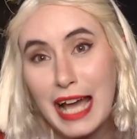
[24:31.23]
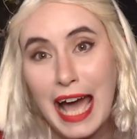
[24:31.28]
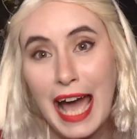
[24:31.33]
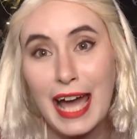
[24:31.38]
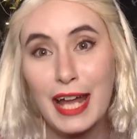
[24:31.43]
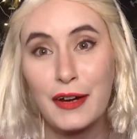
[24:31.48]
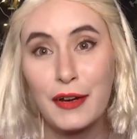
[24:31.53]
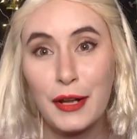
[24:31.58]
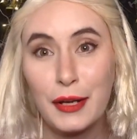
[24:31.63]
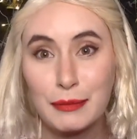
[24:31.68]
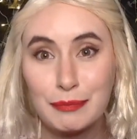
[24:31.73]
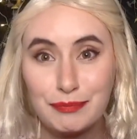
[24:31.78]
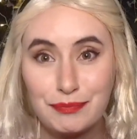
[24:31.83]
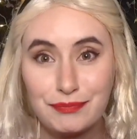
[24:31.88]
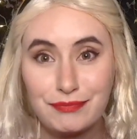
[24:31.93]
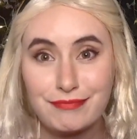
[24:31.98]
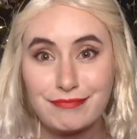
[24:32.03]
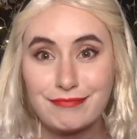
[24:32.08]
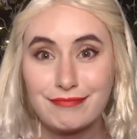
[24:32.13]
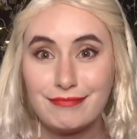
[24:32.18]
I don't know.
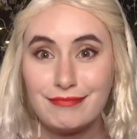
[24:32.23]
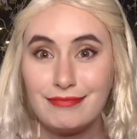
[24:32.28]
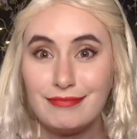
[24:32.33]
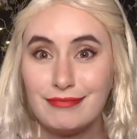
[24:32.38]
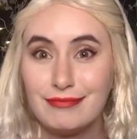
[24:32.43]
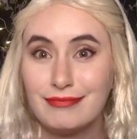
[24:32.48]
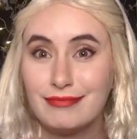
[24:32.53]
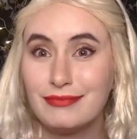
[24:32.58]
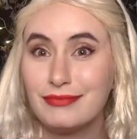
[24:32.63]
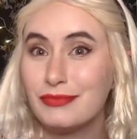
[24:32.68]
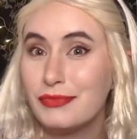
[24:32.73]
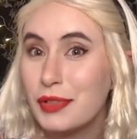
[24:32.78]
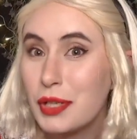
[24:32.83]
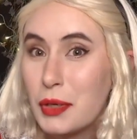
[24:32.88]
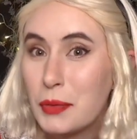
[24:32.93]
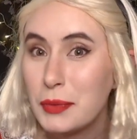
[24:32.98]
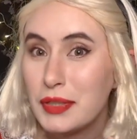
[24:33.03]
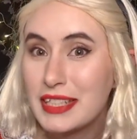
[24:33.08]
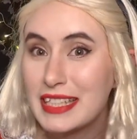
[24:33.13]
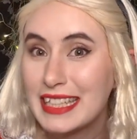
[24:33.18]

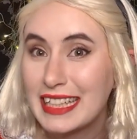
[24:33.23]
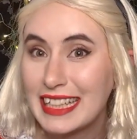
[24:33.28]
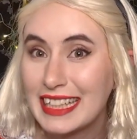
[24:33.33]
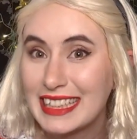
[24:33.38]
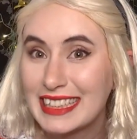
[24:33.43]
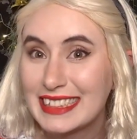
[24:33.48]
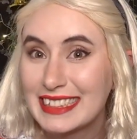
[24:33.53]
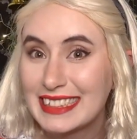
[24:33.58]
We'll see.